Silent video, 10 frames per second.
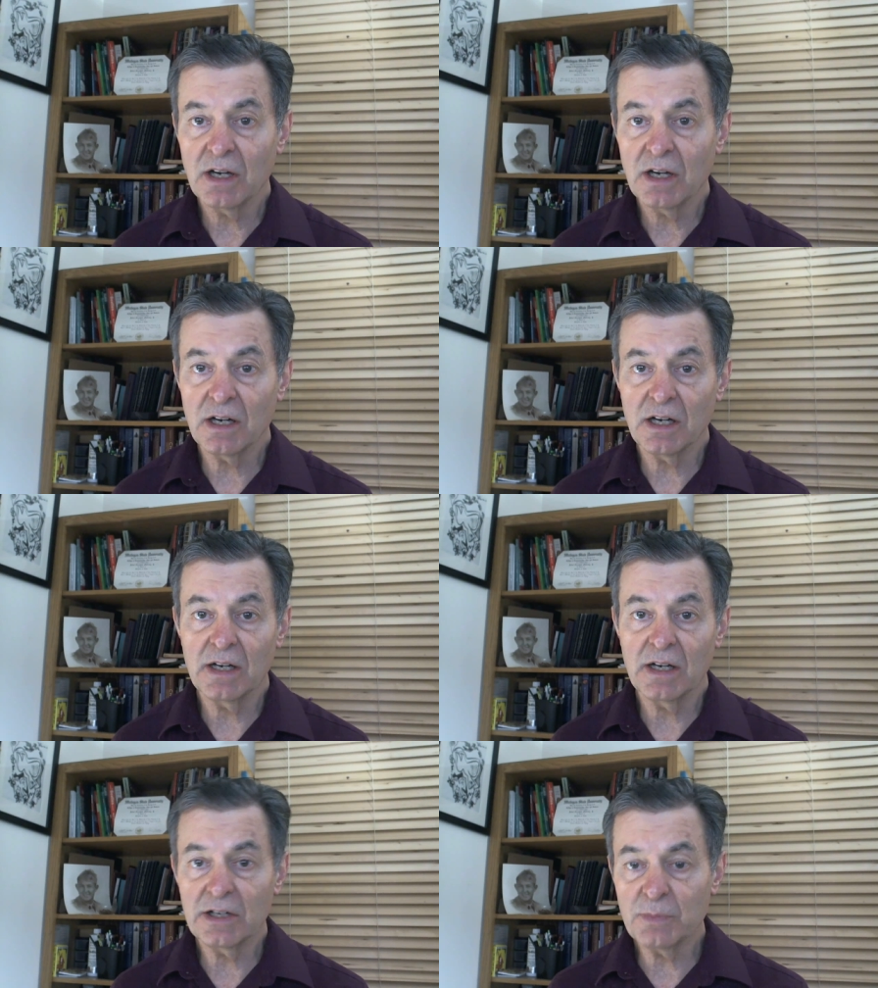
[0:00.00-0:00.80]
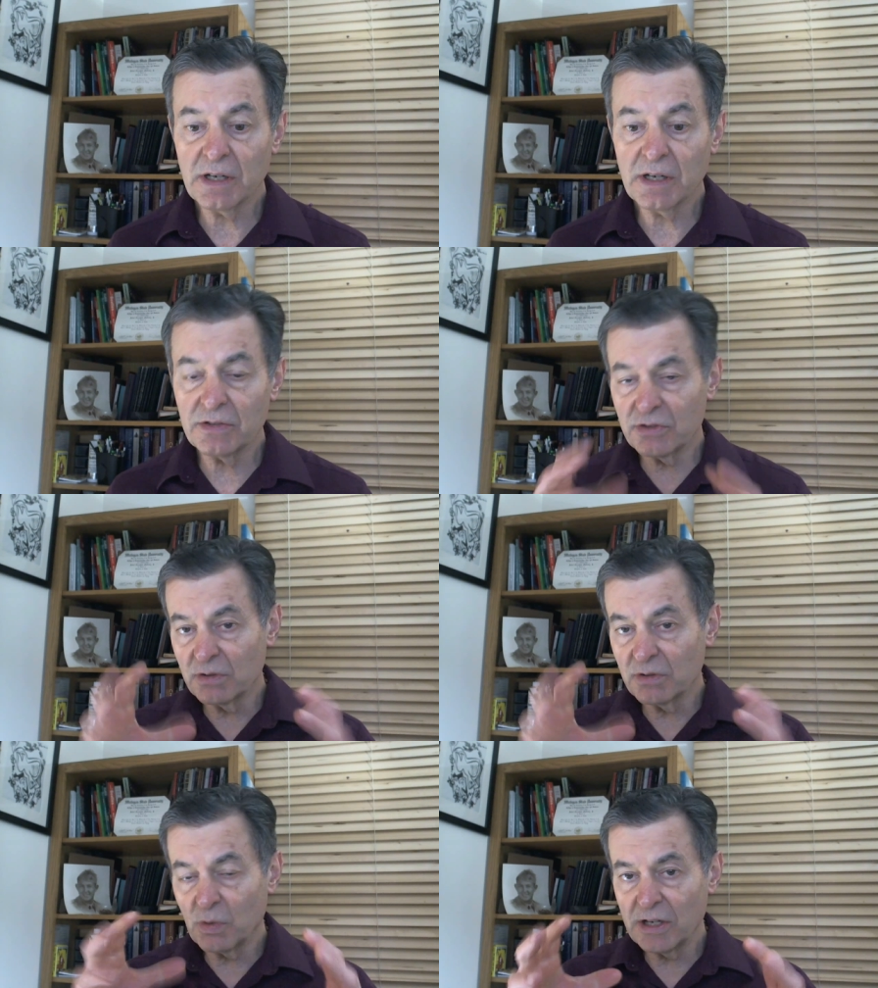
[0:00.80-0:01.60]
And it's because
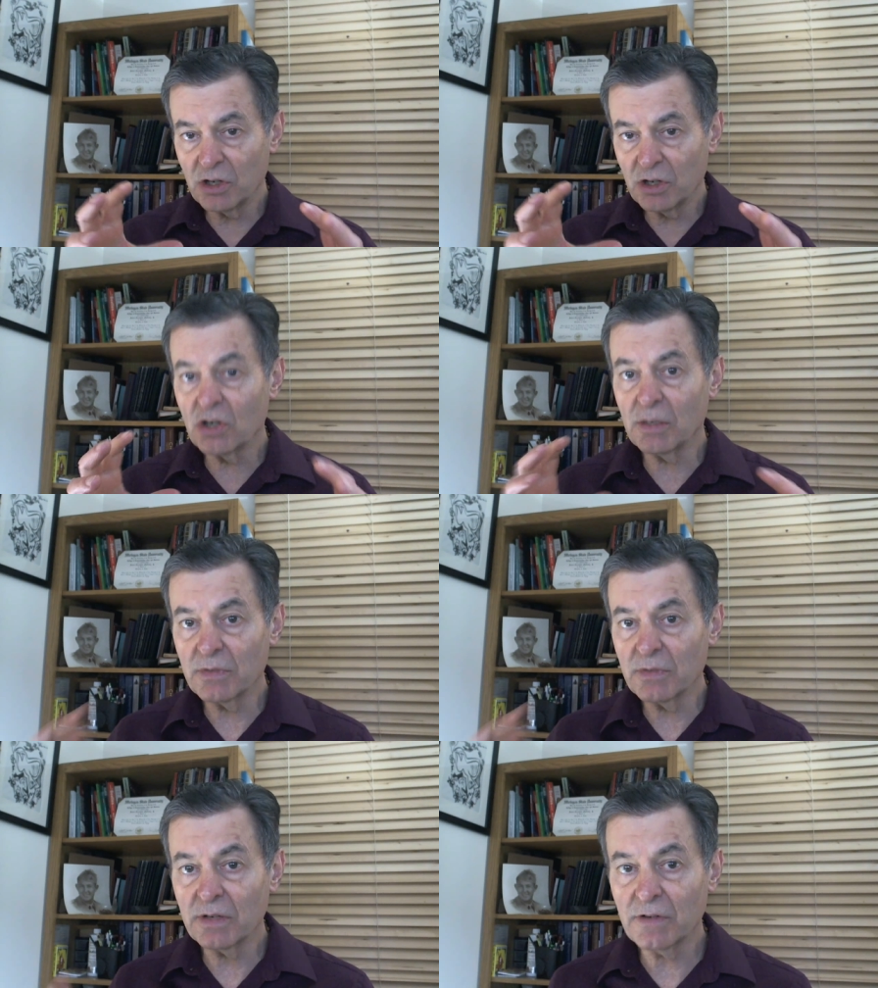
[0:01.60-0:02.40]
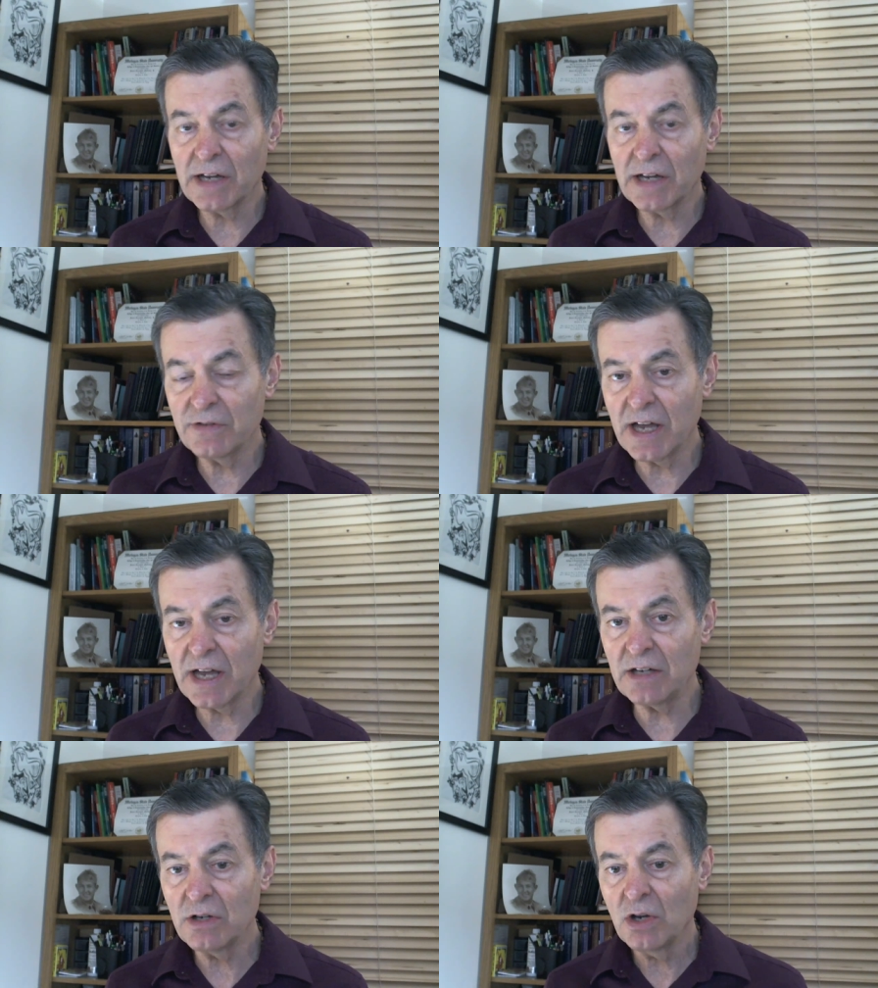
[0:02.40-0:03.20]
the way you cook them. Okay, if you
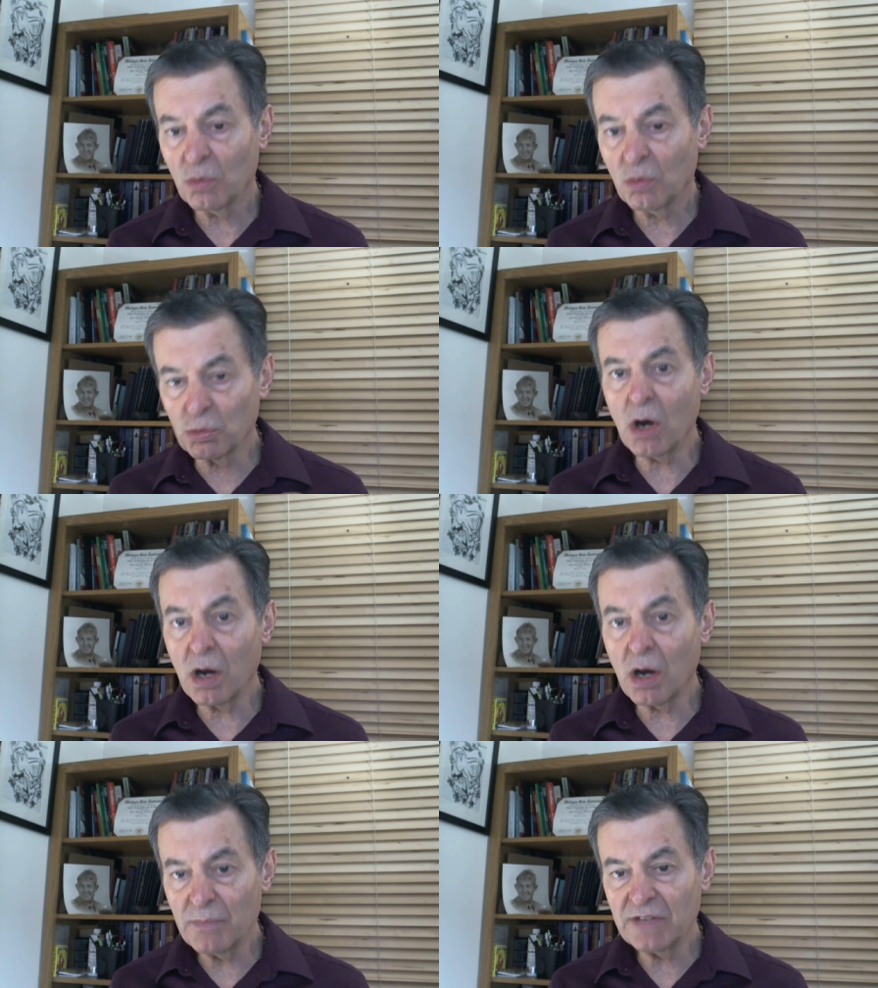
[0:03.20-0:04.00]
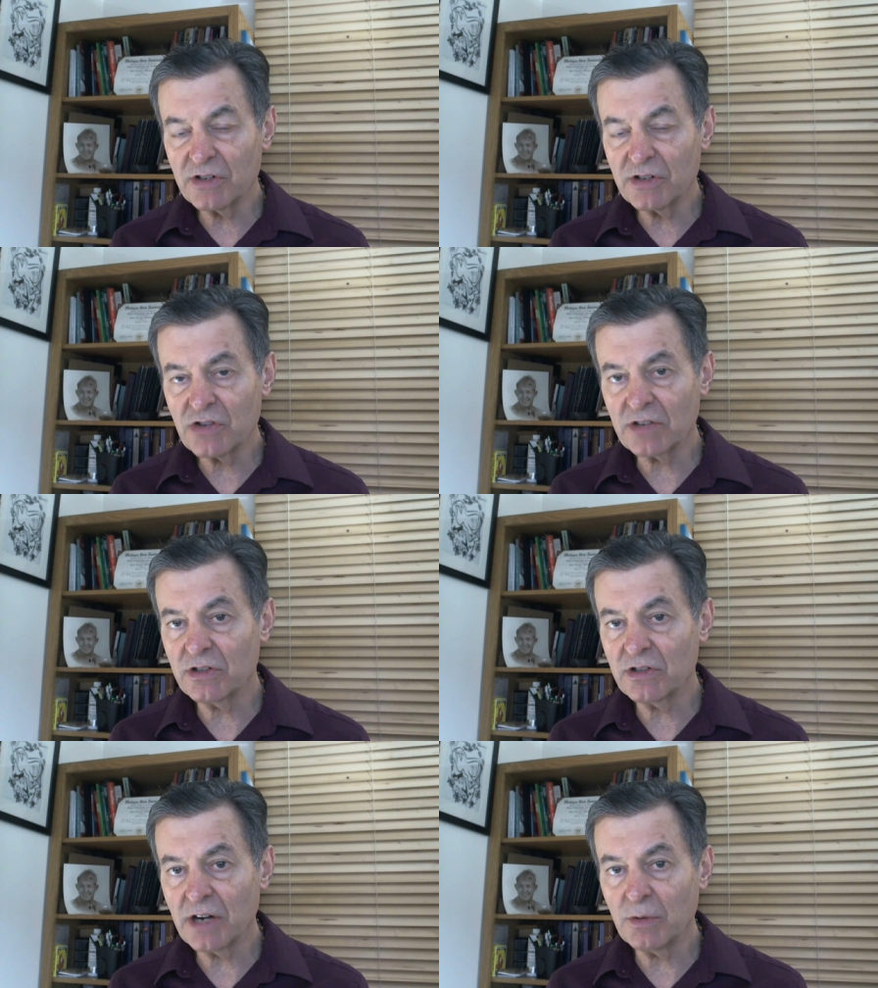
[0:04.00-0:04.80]
ate raw meat, fish,
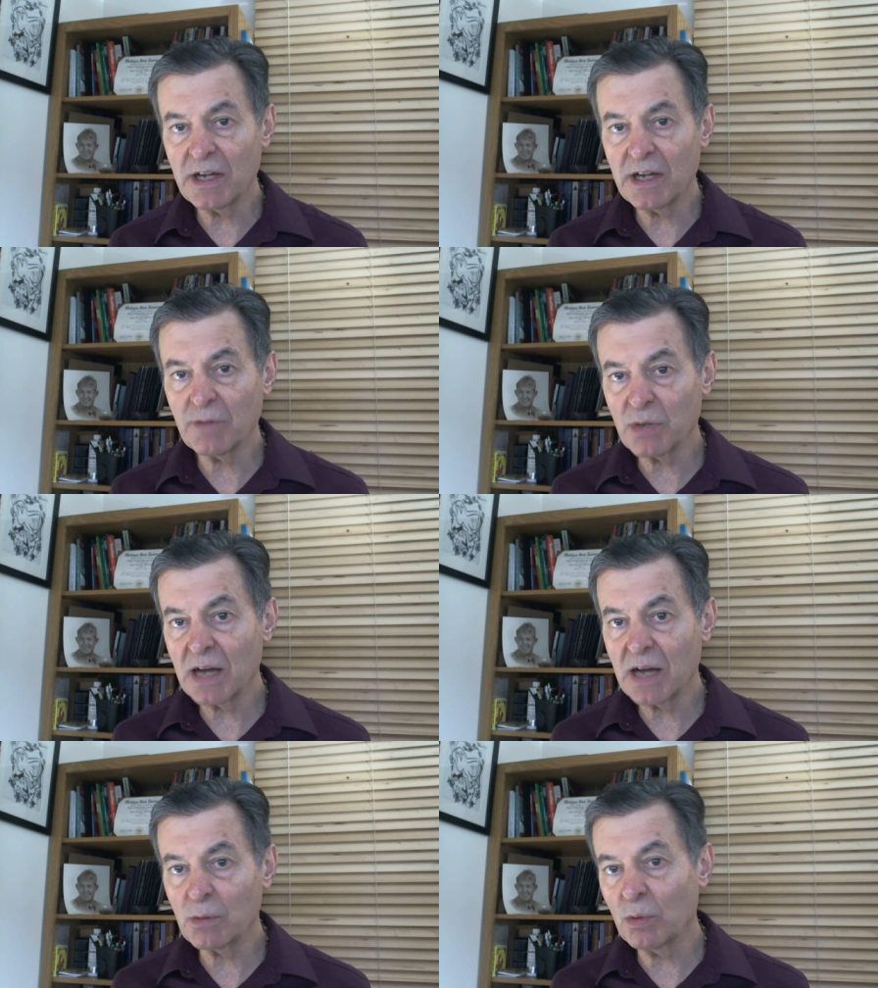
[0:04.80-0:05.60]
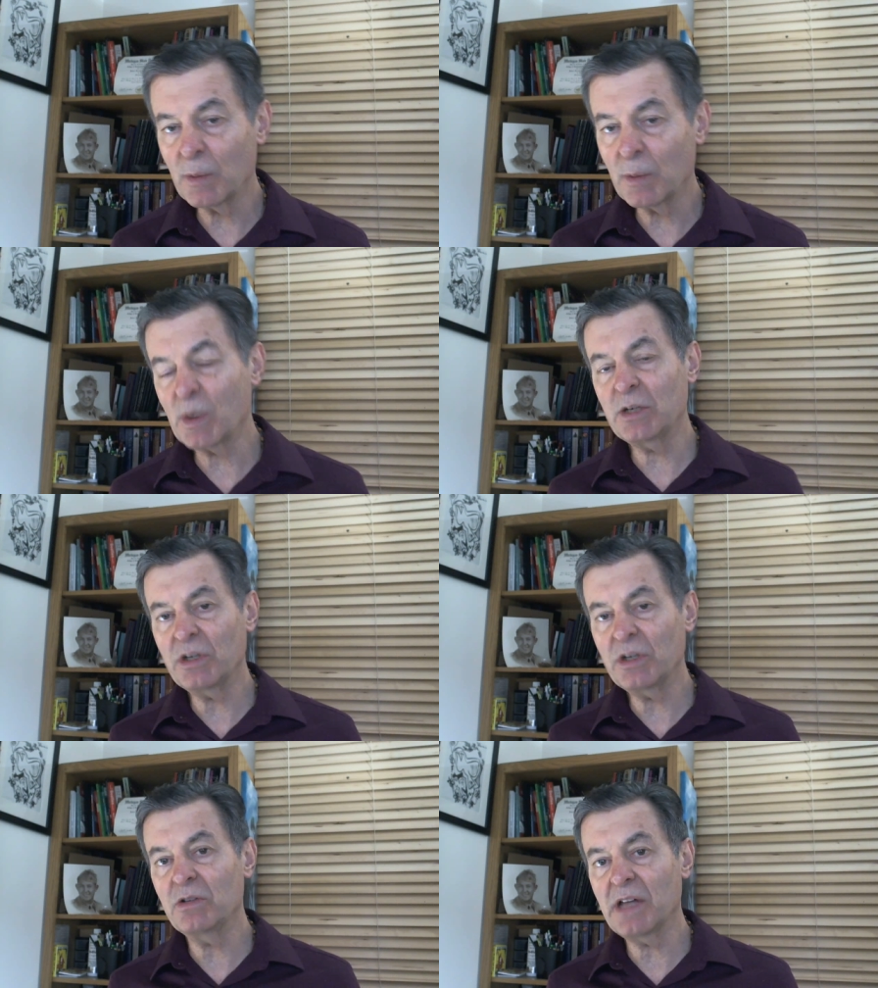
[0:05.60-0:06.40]
eggs, or dairy, you wouldn't have a problem. Well, when do
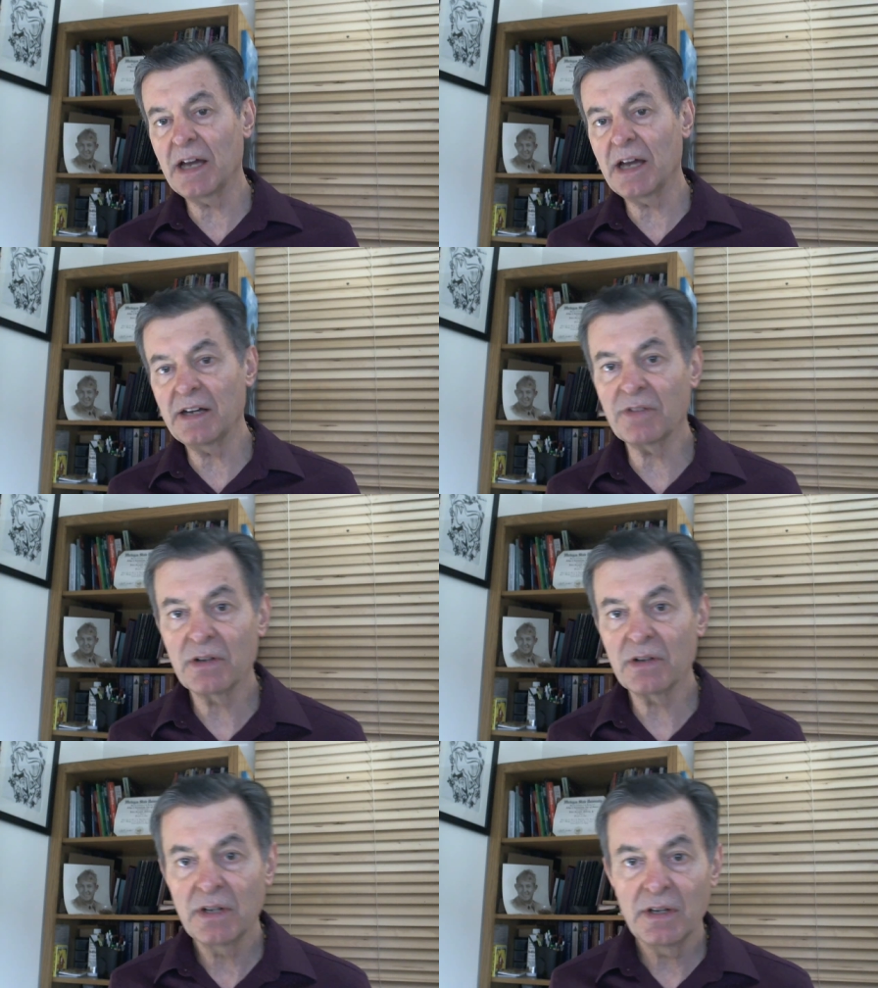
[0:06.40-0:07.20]
we do that? Never.